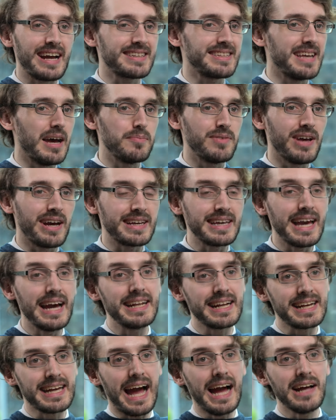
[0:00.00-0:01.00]
accept,
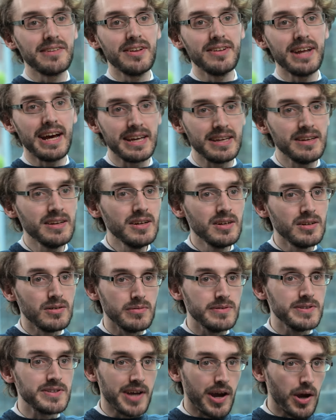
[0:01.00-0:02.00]
again, a candidate
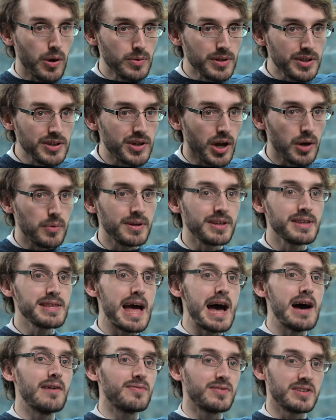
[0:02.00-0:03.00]
who is only going
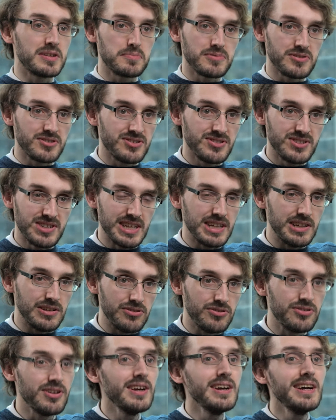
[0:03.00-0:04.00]
there for the
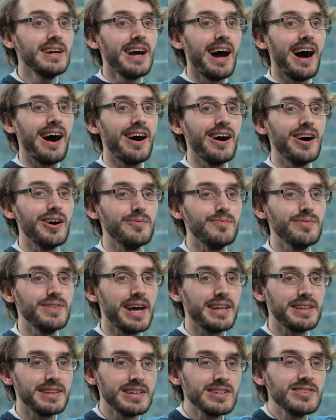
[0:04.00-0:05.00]
prestige.
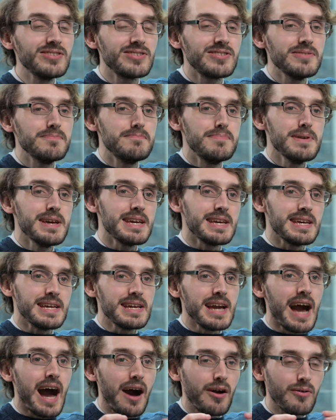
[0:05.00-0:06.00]
There needs to
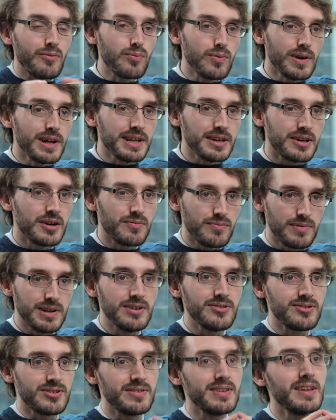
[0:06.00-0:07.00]
be a really good
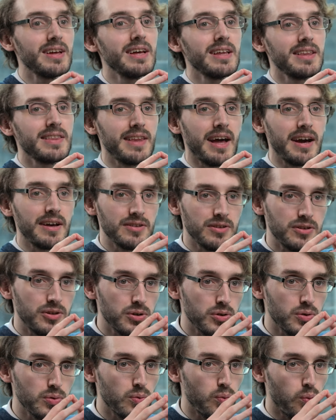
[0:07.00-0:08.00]
reason that
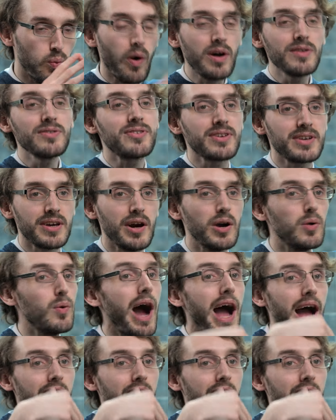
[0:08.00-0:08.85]
you want to go,